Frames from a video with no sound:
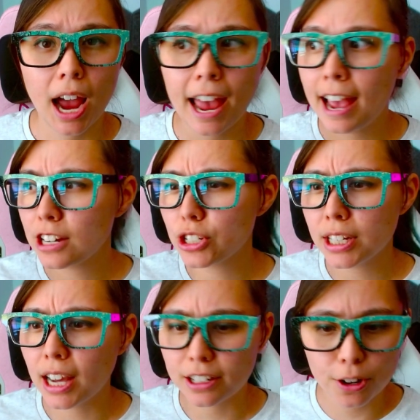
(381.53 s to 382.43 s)
I
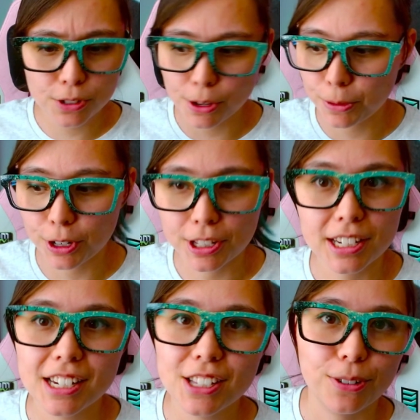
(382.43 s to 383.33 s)
know someone on
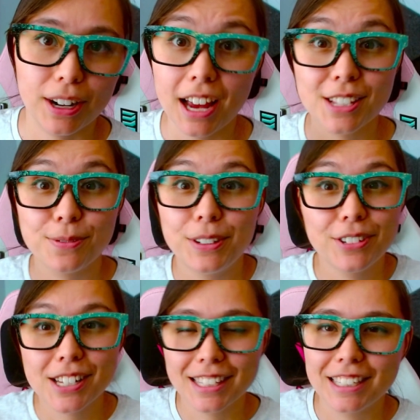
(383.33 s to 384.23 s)
the Discord asked me
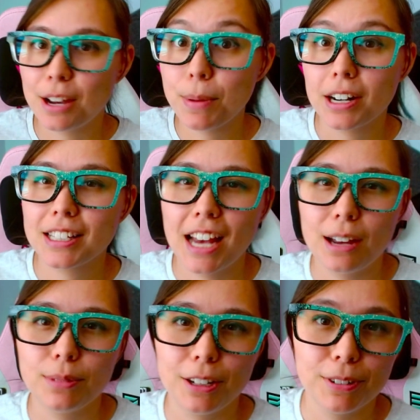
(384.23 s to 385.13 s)
recently about a
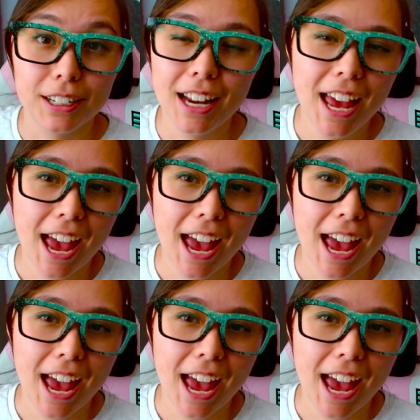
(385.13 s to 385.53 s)
timeline one,